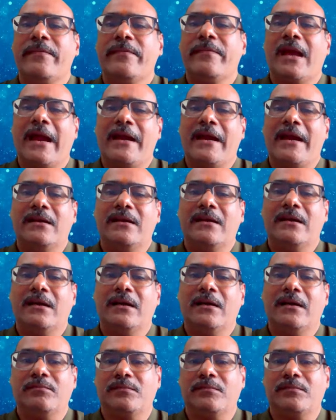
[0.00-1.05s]
And
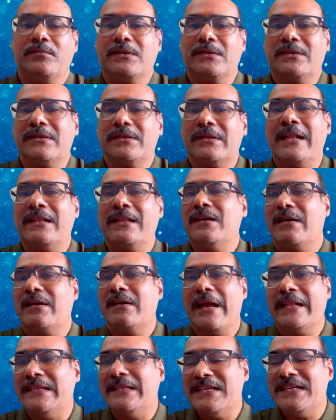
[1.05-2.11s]

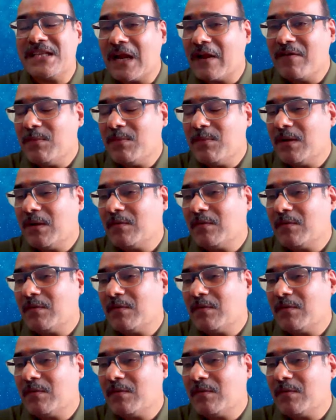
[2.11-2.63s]
these are available